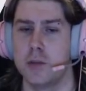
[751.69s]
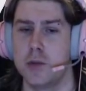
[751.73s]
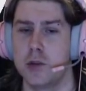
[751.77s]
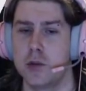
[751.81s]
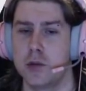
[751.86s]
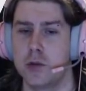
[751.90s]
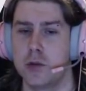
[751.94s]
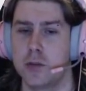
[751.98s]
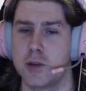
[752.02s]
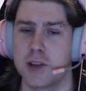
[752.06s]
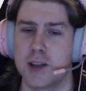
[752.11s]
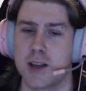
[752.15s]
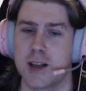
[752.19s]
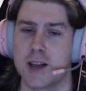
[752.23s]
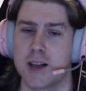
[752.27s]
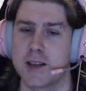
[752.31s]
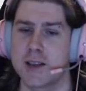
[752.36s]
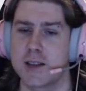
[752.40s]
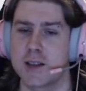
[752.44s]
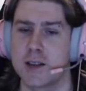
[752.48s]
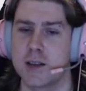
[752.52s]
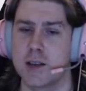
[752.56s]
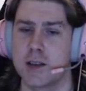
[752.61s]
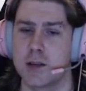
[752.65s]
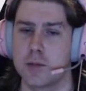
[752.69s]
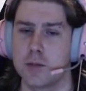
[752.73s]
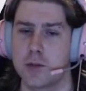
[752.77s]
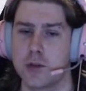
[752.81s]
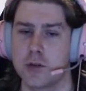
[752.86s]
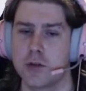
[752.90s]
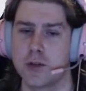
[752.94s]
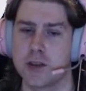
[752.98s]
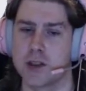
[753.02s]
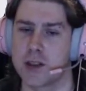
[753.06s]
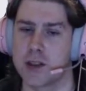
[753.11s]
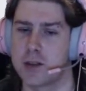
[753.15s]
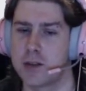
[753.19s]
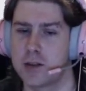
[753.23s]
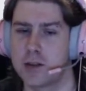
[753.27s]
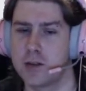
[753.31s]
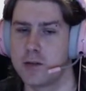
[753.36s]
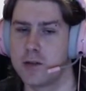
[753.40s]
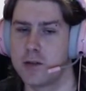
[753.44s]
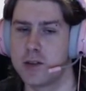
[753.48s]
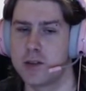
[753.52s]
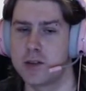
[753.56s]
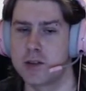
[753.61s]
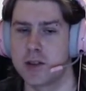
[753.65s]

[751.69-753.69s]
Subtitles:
you could be casting them consecutively,